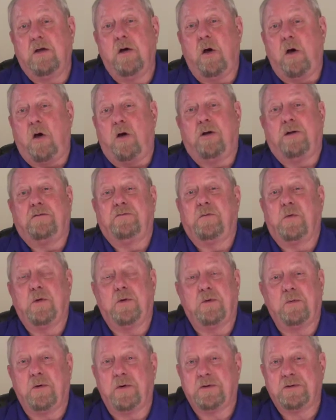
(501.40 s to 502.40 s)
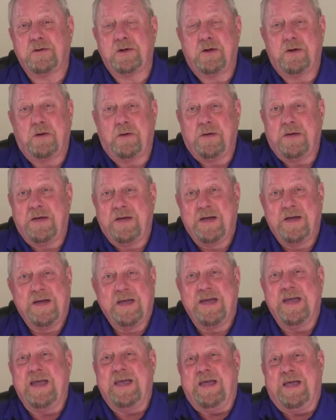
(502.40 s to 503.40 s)
All of World War II
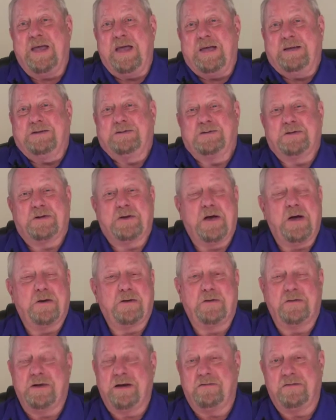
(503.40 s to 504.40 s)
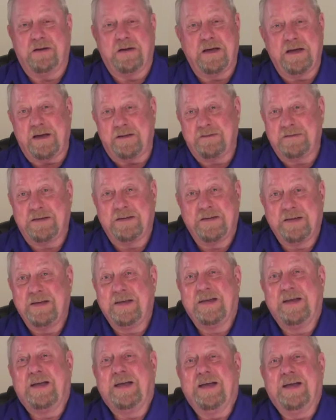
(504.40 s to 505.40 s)
in Chicago, never left.
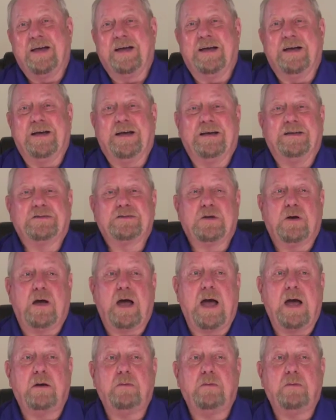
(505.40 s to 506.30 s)
So